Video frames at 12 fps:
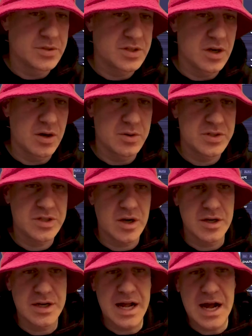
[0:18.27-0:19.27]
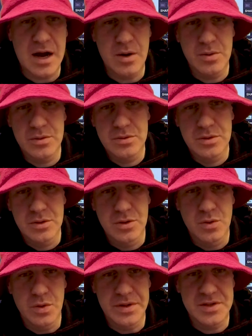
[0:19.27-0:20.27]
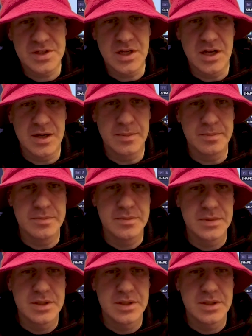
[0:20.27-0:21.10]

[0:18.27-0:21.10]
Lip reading: So started out with some